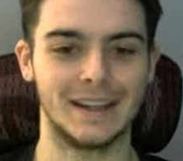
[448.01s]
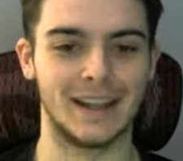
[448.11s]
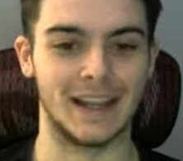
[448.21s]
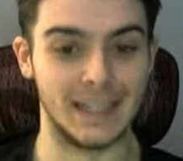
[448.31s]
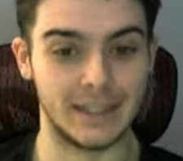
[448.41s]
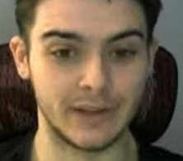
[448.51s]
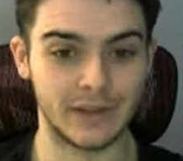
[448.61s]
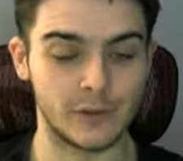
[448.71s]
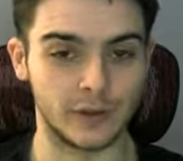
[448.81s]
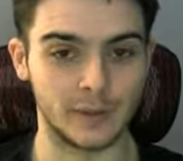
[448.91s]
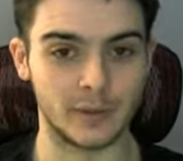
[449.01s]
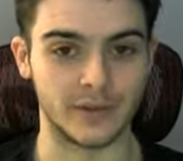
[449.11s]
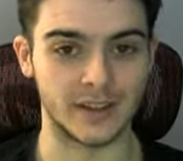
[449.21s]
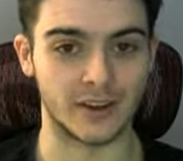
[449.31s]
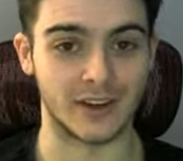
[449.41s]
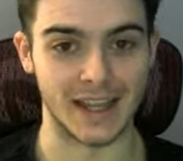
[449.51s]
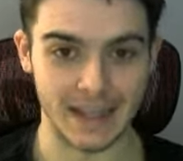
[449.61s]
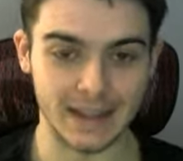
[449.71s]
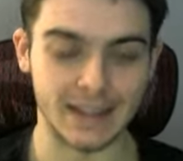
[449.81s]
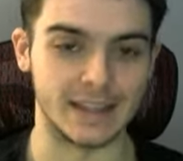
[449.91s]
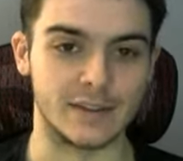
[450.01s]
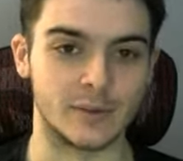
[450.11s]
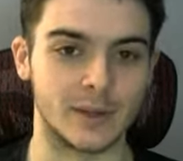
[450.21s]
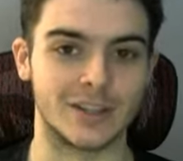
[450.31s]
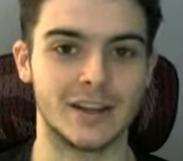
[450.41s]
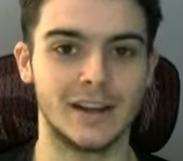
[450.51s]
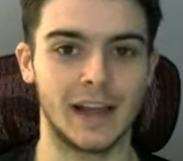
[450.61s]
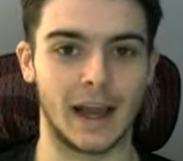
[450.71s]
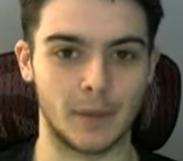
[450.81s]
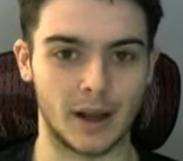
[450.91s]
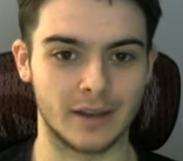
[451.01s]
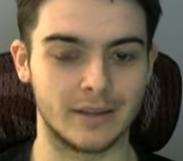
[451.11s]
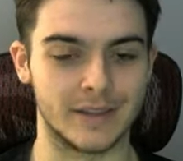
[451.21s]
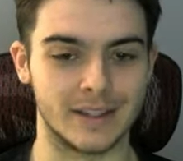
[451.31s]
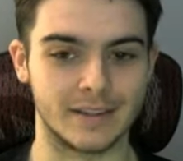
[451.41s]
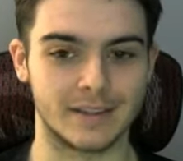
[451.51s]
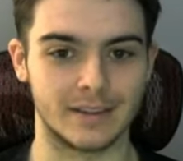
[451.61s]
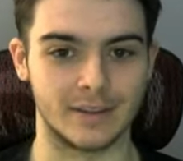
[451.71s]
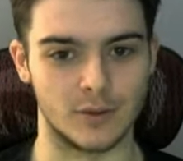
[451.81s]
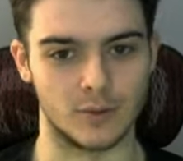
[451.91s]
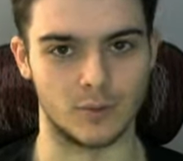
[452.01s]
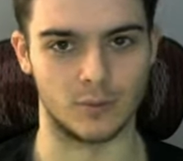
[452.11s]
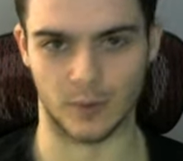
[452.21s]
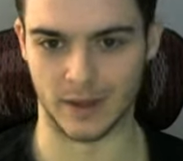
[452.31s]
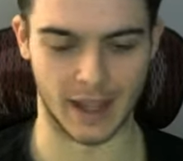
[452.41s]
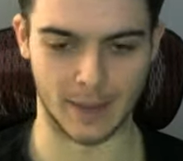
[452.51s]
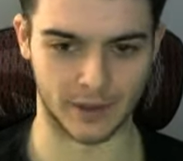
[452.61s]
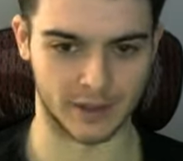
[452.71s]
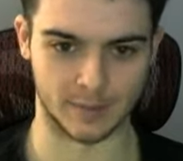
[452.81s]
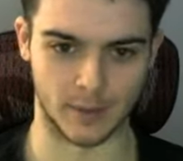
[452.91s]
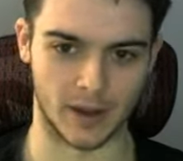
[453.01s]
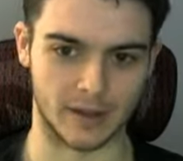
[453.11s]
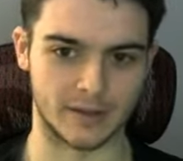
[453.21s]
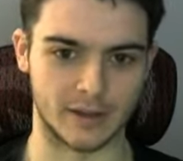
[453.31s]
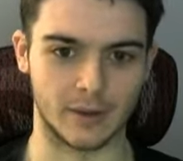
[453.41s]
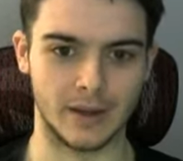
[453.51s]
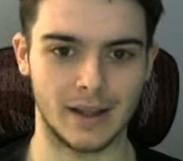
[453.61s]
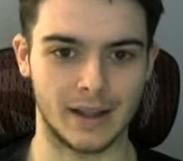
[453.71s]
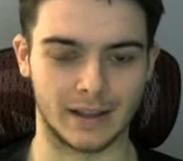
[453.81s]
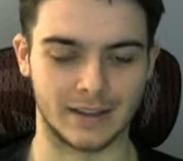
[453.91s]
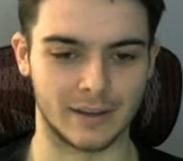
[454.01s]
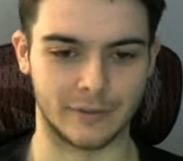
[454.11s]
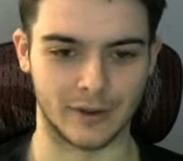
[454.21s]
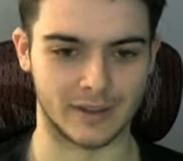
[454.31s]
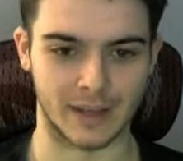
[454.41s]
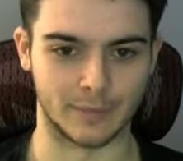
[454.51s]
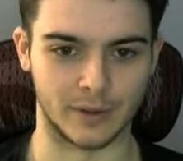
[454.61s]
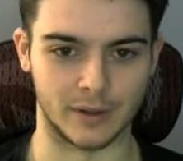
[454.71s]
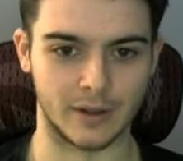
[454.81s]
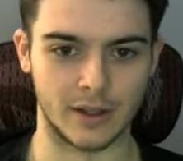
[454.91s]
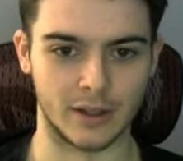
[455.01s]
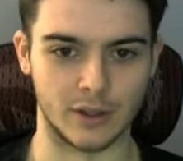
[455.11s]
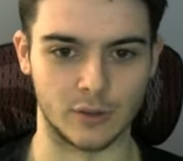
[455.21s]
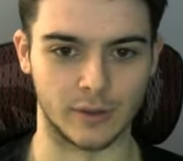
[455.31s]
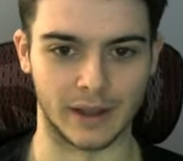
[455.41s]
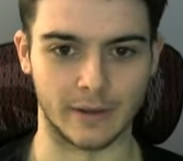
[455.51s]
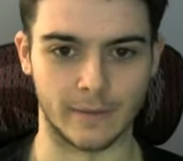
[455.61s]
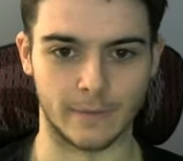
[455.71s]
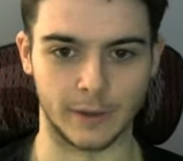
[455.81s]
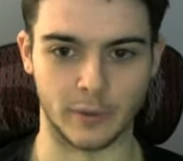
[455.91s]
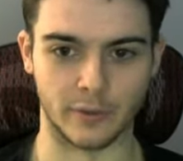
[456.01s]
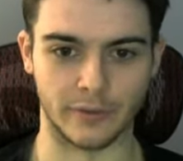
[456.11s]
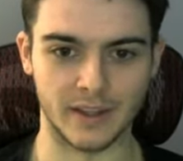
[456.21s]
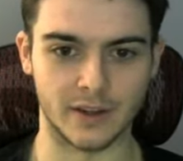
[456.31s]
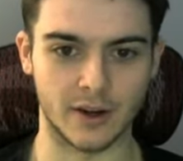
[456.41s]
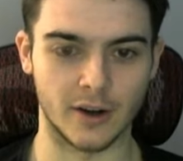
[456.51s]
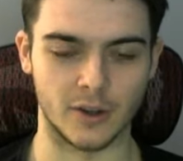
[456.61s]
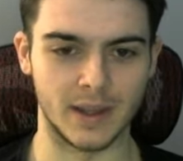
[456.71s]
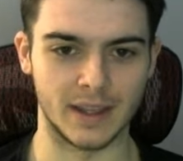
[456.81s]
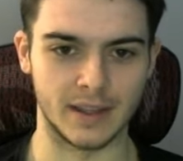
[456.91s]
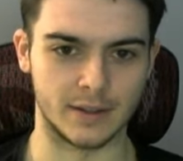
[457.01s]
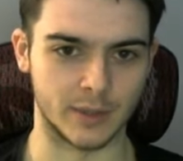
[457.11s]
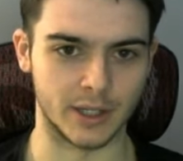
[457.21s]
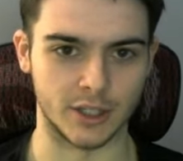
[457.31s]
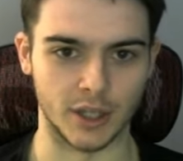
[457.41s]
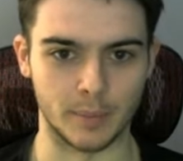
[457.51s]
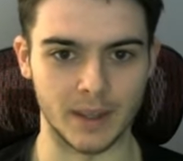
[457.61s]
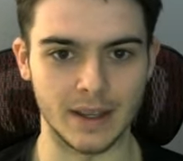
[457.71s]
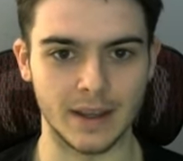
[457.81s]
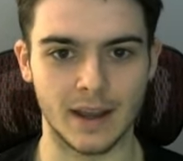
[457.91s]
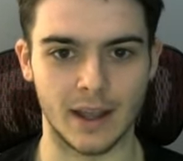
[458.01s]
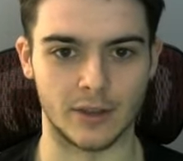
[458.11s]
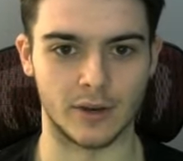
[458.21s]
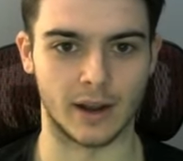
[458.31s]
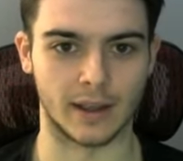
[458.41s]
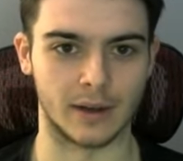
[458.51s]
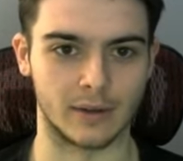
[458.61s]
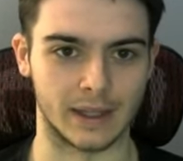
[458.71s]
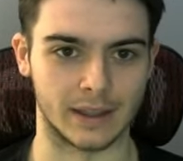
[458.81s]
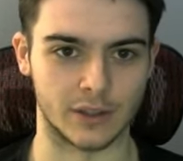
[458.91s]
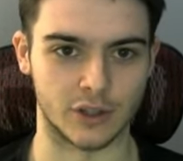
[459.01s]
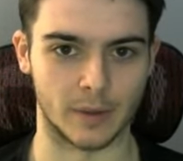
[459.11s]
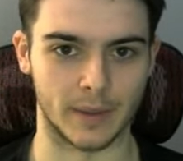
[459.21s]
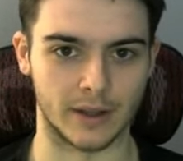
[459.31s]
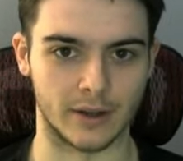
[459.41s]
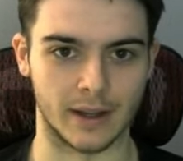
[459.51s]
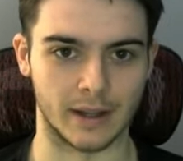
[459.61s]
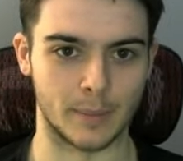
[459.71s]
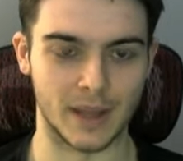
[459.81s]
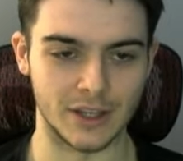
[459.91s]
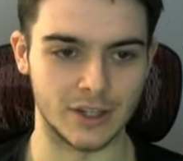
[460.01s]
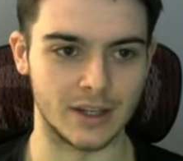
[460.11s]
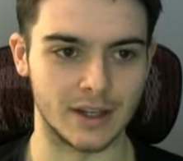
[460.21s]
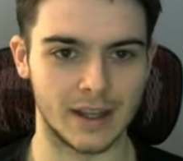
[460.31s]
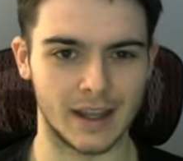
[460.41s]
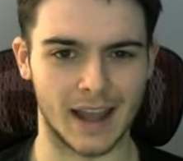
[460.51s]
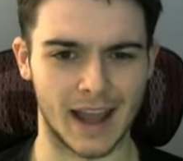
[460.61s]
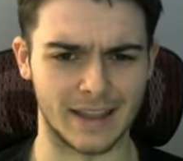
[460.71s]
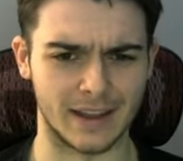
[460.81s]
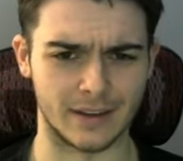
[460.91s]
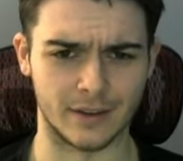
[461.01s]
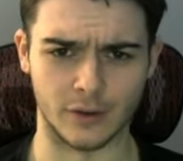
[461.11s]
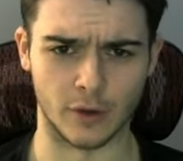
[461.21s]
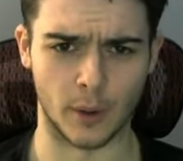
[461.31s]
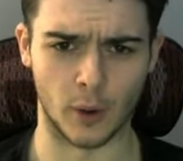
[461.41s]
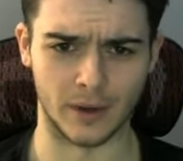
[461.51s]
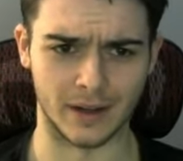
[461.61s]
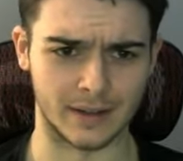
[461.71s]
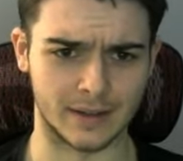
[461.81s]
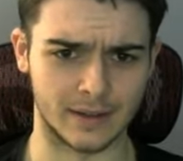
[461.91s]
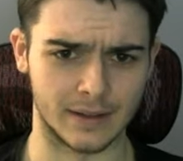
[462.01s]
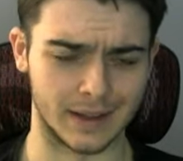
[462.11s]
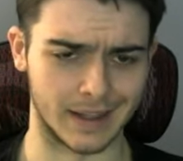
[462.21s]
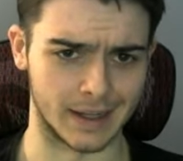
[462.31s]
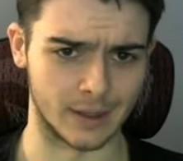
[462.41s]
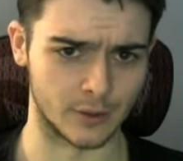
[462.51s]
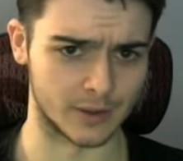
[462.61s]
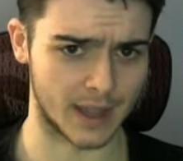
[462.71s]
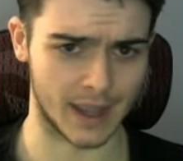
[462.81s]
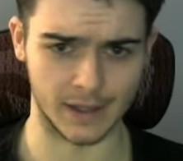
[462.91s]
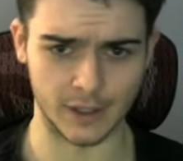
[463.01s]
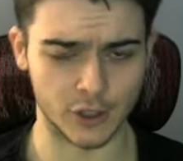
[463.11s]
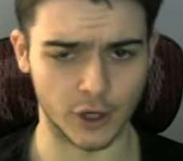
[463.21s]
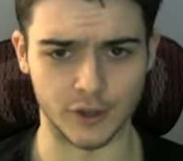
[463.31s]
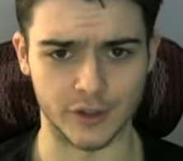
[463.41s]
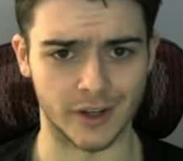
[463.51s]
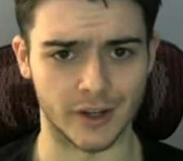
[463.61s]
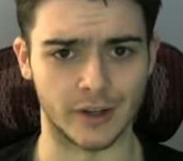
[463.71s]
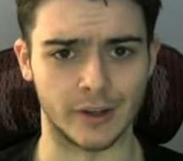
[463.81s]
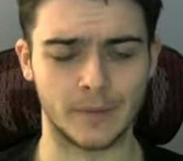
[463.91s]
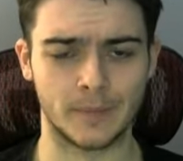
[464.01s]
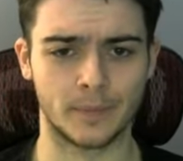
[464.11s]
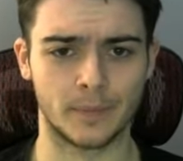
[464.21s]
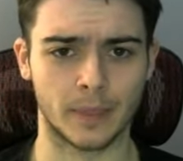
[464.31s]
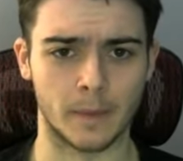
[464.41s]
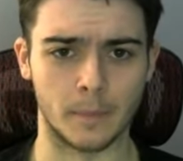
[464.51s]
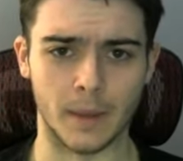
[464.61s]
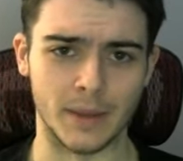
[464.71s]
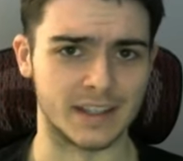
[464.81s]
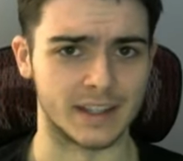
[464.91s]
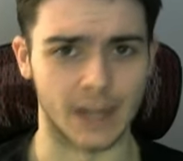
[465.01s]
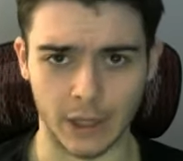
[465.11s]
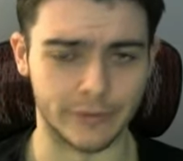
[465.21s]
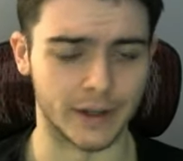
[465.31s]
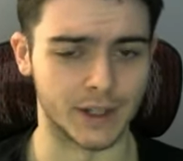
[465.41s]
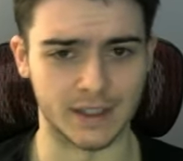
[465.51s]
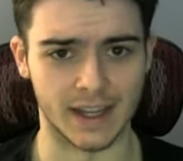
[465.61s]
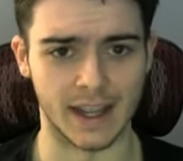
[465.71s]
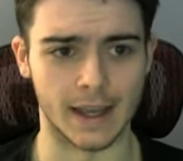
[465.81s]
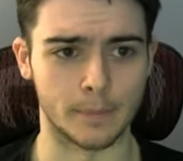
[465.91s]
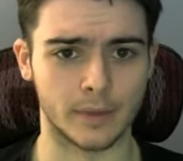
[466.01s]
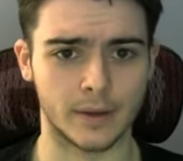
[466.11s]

And even if you flip your V-Star and hit the E-switch, I'm not convinced you win the game on the spot. So let's say, for example, you like flip your V-Star, you hit the E-switch, yippee, you knock out like the Charmander and the Pidgey, and then your opponent like goes Candy Charizard, maybe hits an Unfair Stamp,